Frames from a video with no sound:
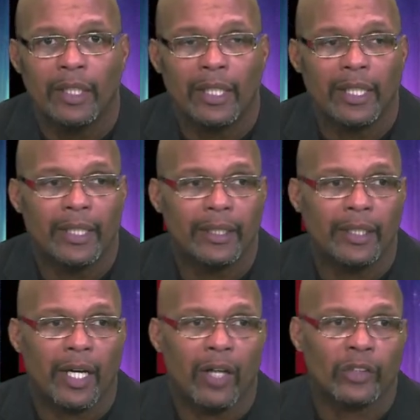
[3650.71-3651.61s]

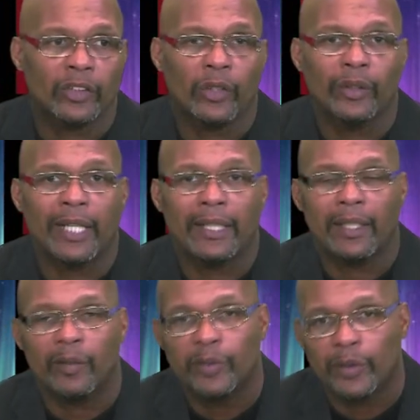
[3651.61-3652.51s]
And also that
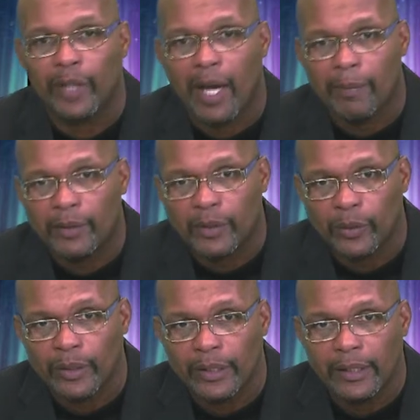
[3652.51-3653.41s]
gives you the
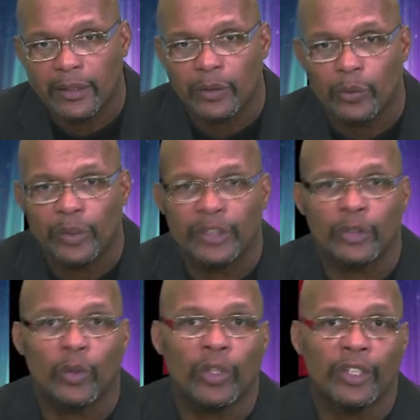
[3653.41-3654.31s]
opportunity to
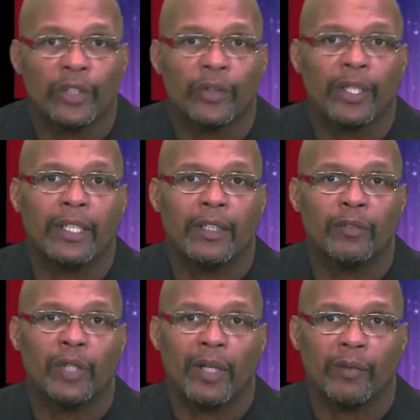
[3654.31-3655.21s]
restore your credit if
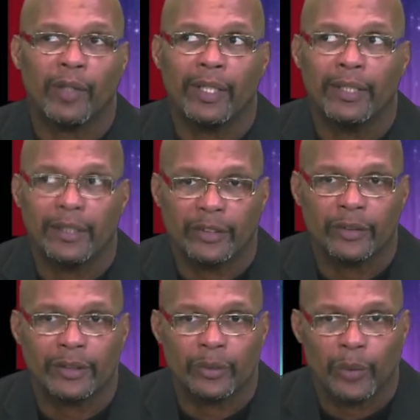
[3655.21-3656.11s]
you have credit
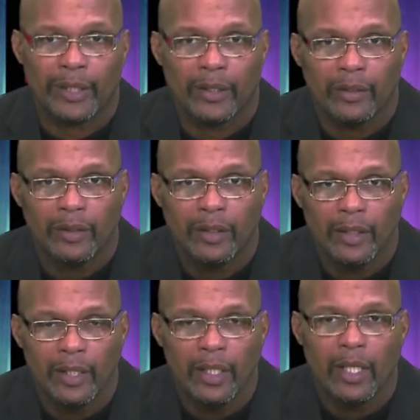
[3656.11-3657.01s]
issues as well.
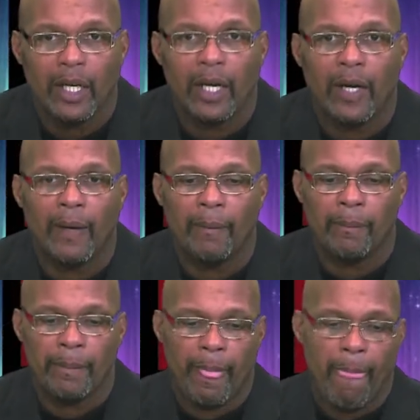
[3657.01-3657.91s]
Mm-hmm.